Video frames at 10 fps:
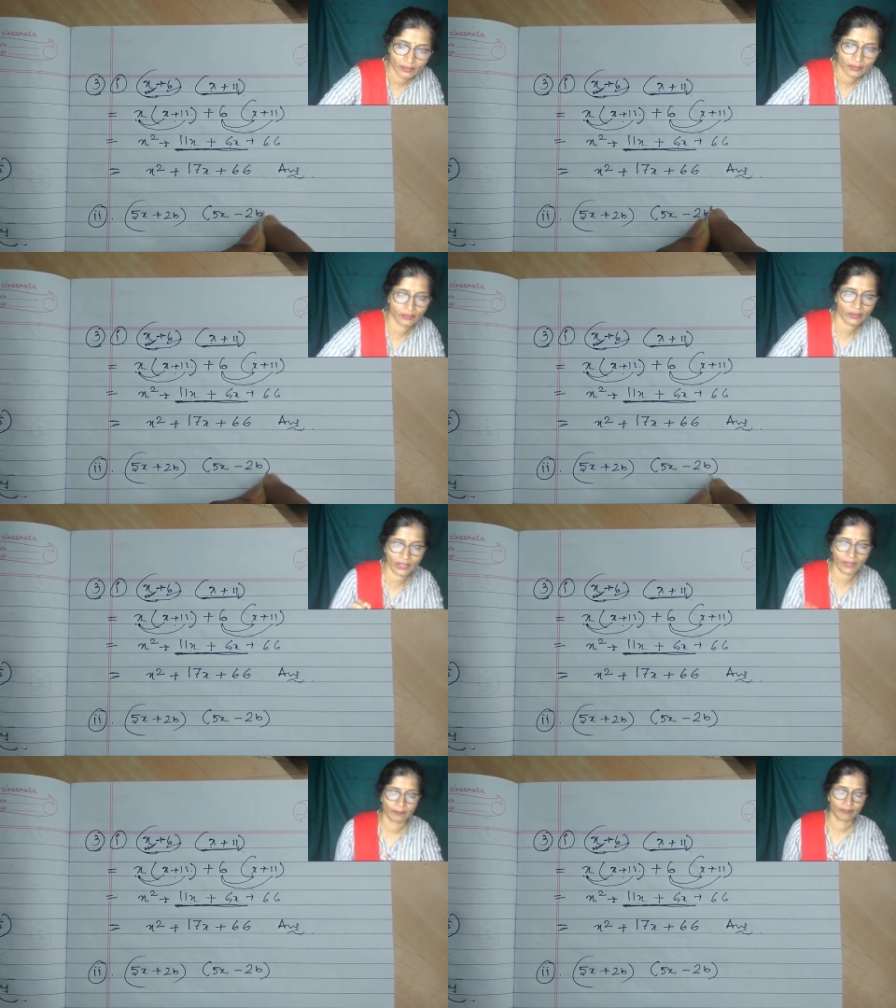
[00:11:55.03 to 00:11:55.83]
Okay.
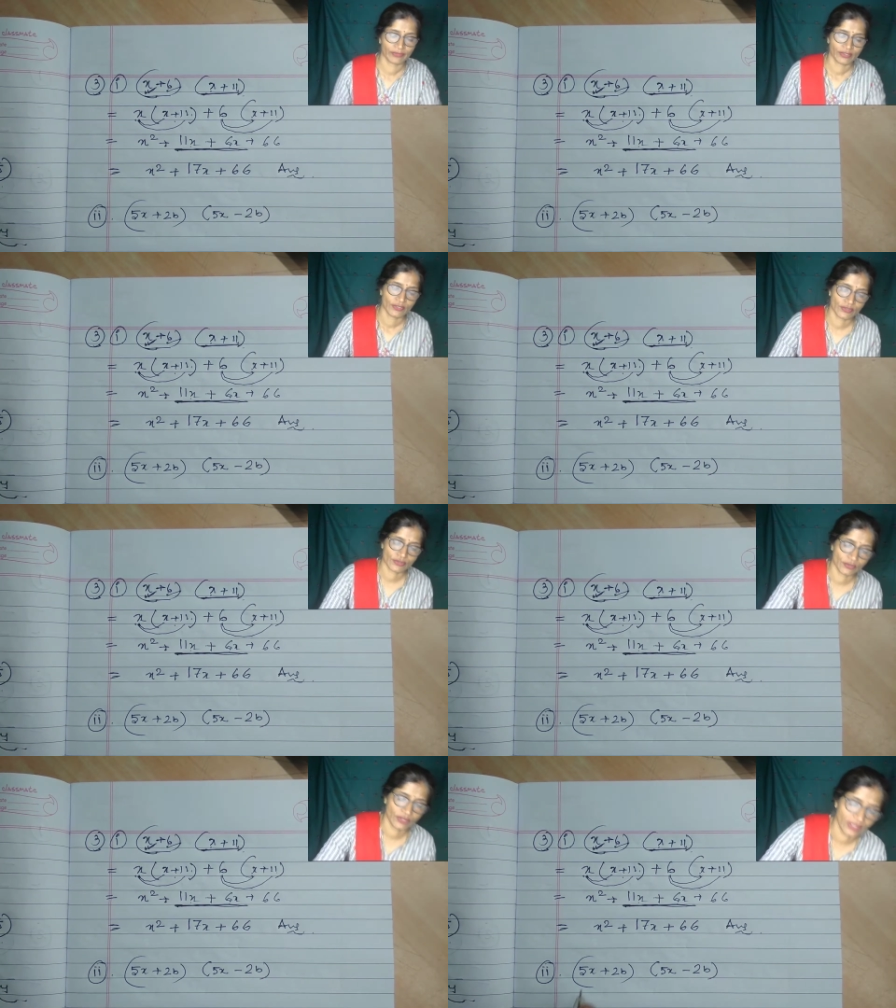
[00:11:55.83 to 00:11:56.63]
So
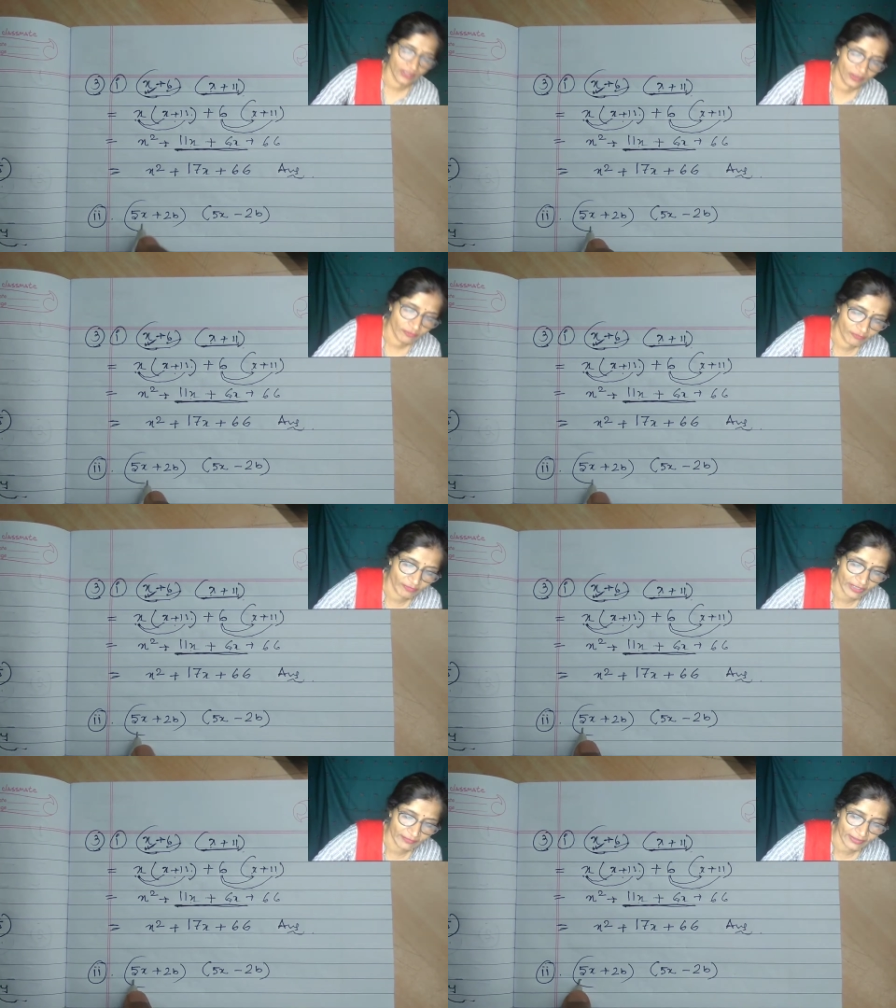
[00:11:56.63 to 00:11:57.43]
here
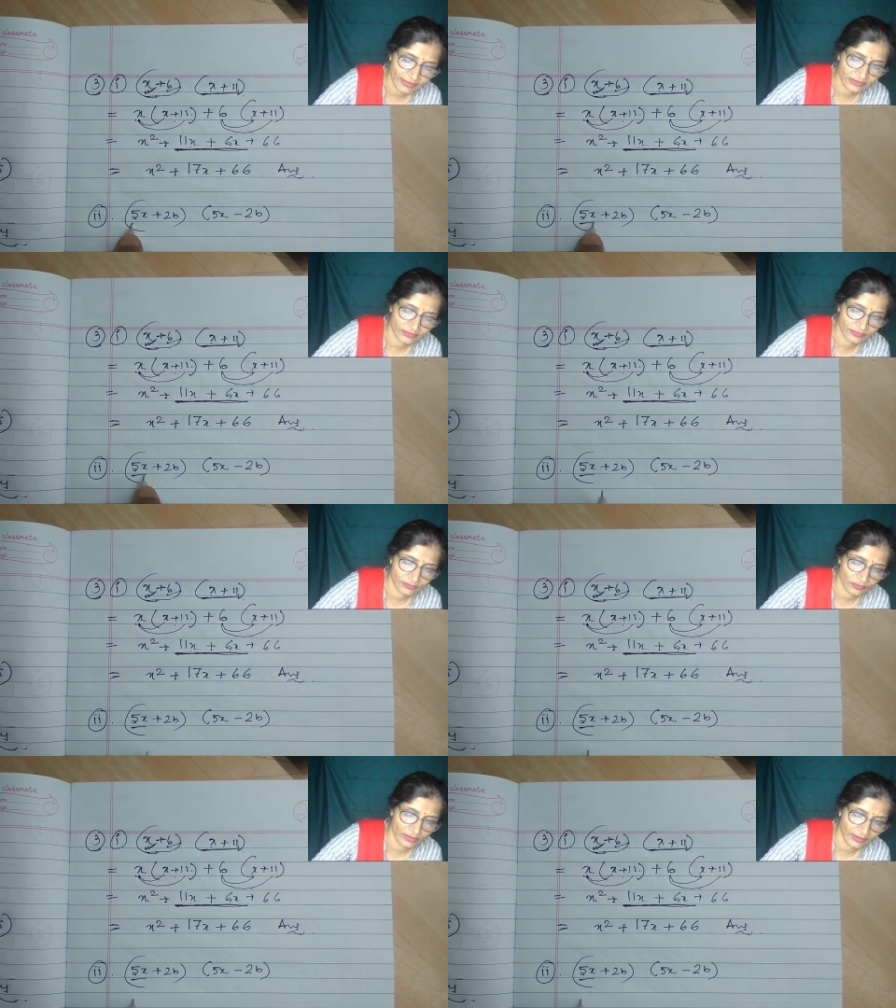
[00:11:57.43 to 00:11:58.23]
5x
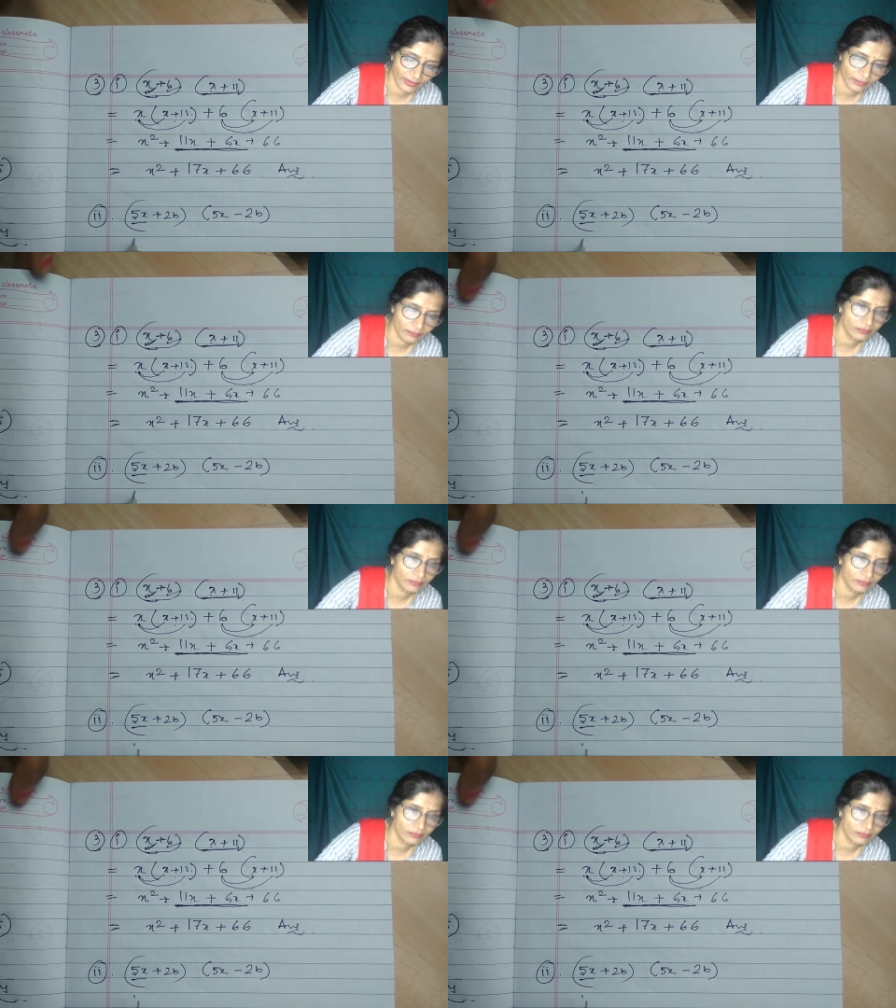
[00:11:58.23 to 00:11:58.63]
one term,